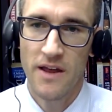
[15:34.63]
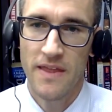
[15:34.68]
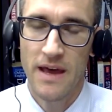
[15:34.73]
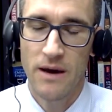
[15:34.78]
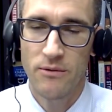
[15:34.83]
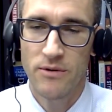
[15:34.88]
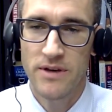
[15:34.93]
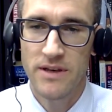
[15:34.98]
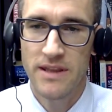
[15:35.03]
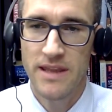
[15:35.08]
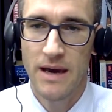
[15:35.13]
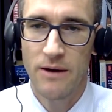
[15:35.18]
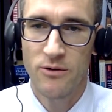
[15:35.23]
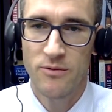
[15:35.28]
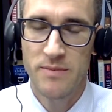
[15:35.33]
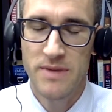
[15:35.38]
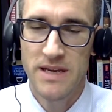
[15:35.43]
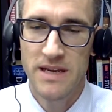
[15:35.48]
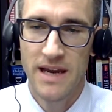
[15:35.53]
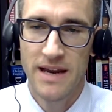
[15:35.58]
that
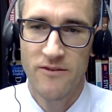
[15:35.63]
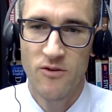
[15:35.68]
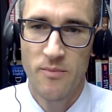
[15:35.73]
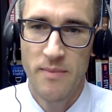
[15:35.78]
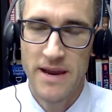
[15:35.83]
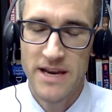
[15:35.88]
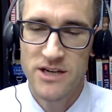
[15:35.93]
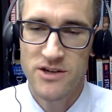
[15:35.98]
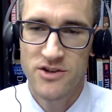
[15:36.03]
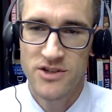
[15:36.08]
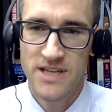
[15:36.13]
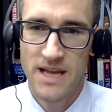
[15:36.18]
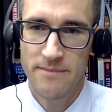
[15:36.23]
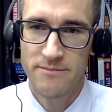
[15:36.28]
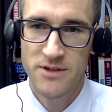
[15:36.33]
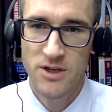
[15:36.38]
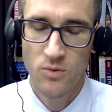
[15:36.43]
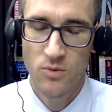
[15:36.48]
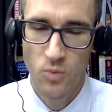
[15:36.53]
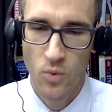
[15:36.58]
would be kind of a major step
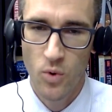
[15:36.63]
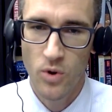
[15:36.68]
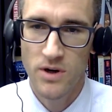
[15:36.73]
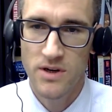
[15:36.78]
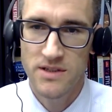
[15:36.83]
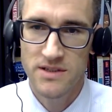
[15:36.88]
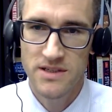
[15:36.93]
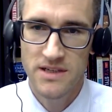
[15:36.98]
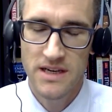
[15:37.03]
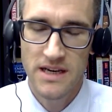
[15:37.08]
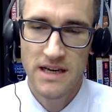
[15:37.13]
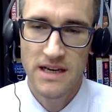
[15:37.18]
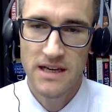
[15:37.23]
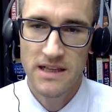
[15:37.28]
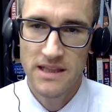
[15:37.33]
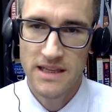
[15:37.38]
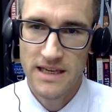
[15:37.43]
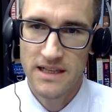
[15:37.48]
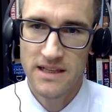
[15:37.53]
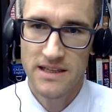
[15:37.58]
towards
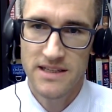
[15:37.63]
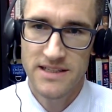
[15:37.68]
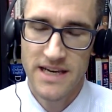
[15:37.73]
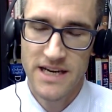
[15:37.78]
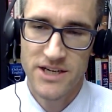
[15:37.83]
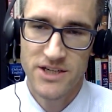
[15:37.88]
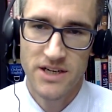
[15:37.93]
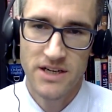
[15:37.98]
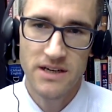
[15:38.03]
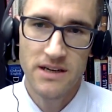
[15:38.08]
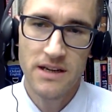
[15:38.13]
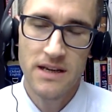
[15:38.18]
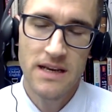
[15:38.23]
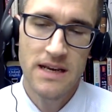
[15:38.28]
legalization.